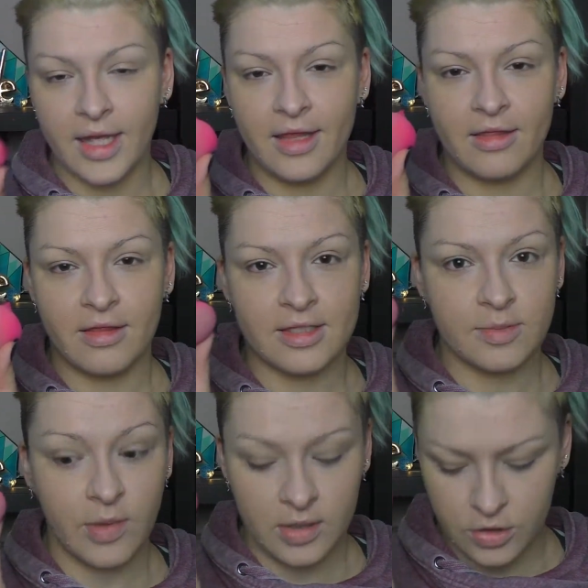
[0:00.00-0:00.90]
and the
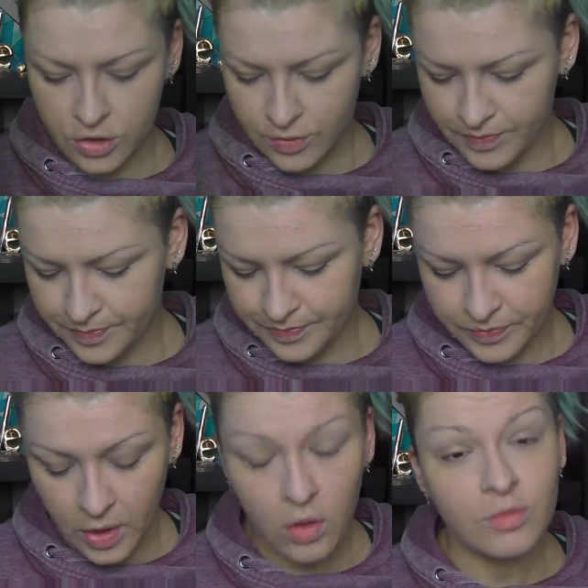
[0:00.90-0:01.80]
sponge.
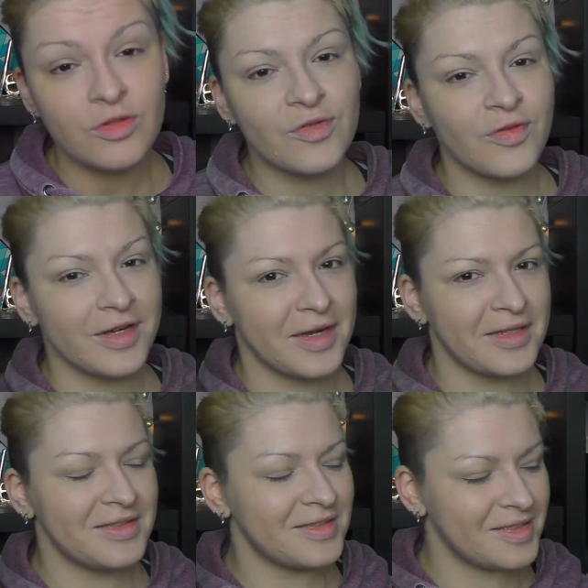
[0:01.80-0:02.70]
Almost
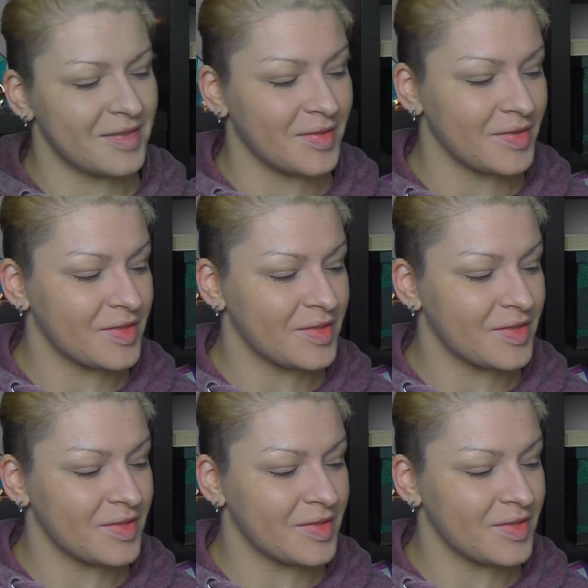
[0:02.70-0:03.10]
forgot to